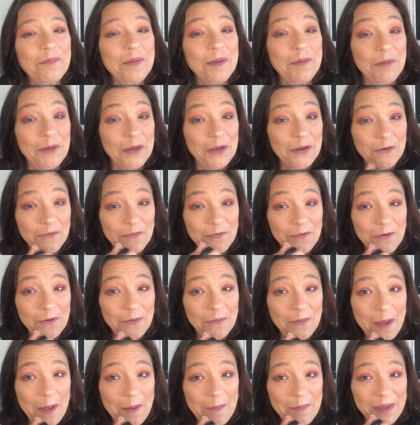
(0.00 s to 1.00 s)
be
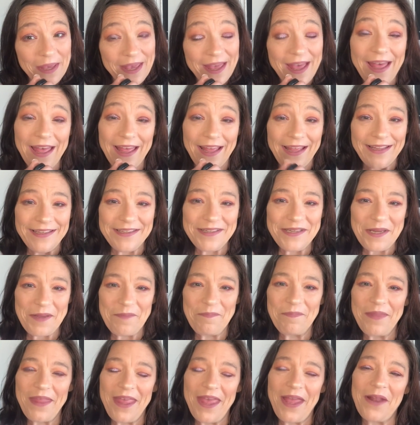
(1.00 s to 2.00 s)
beautiful, be kind,
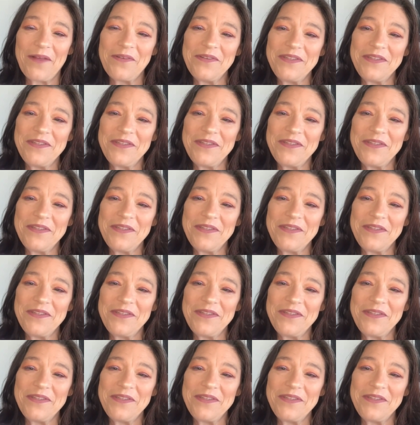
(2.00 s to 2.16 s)
and